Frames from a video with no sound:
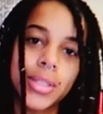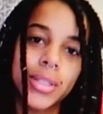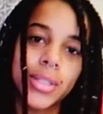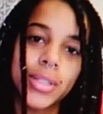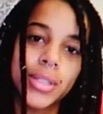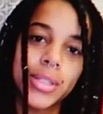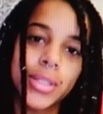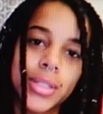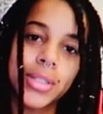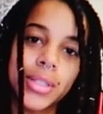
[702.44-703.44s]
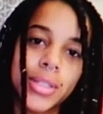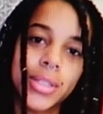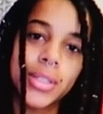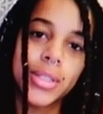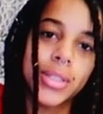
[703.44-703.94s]
editing this video. I feel like it
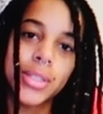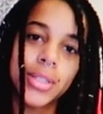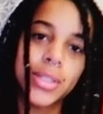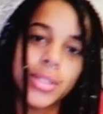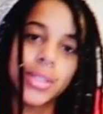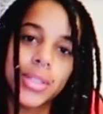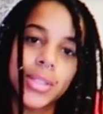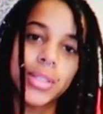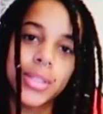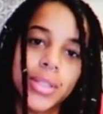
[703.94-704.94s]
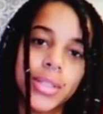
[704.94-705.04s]
took like an hour and a half